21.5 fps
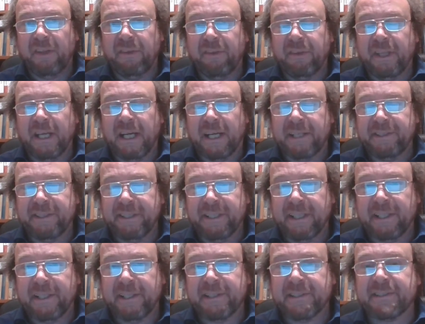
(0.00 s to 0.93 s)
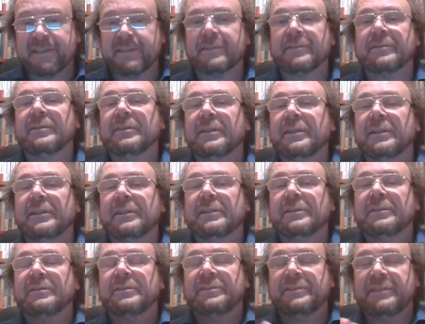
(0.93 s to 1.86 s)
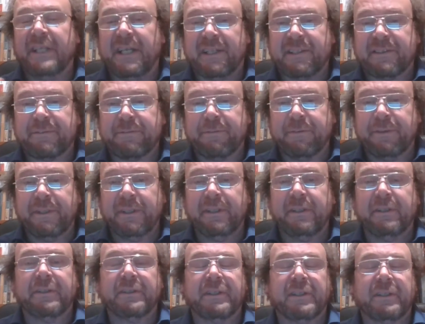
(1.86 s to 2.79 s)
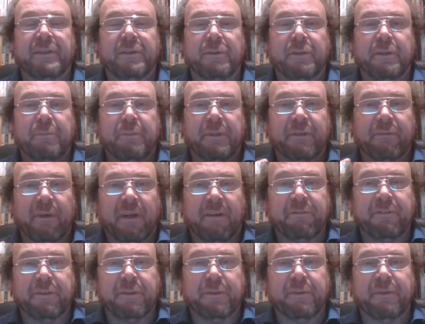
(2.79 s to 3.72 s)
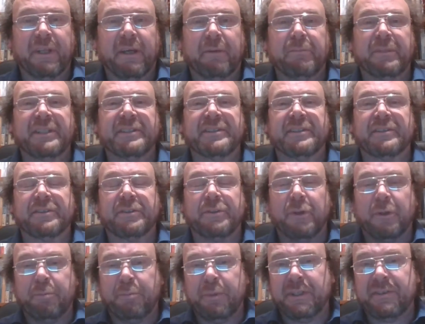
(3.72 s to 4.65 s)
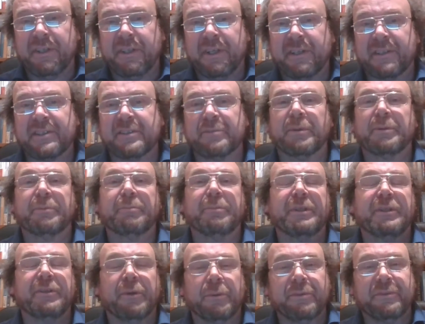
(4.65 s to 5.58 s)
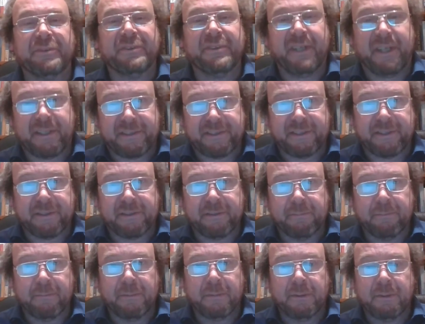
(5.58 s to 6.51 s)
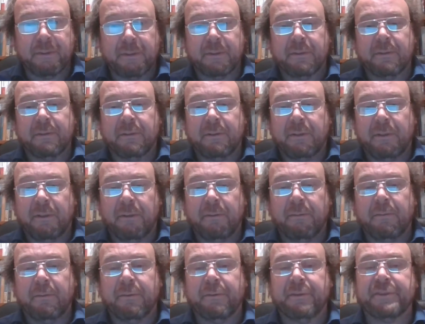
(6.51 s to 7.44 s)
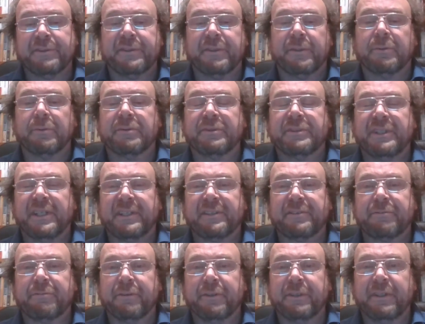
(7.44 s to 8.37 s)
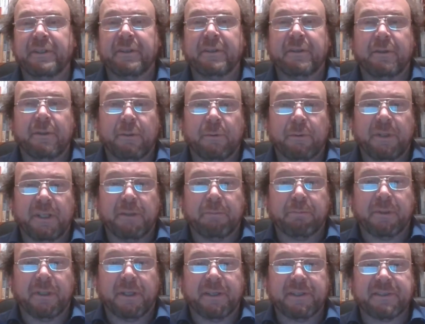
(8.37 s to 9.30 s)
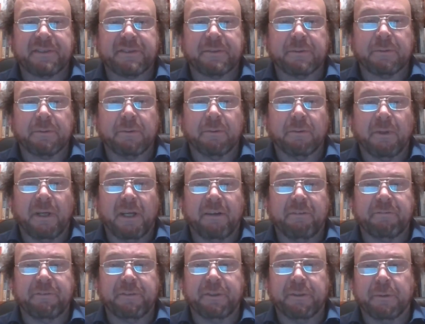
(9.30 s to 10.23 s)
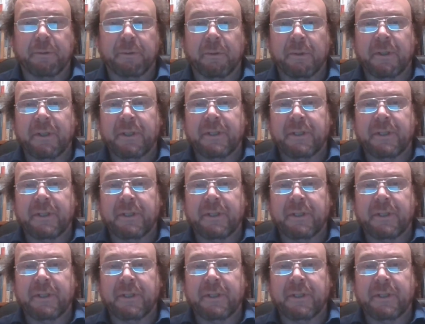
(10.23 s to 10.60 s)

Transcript: The idea is tax-free can only be revenue. That means it could be taxed, but we don't tax it. Well, so tax-free only applies to revenue.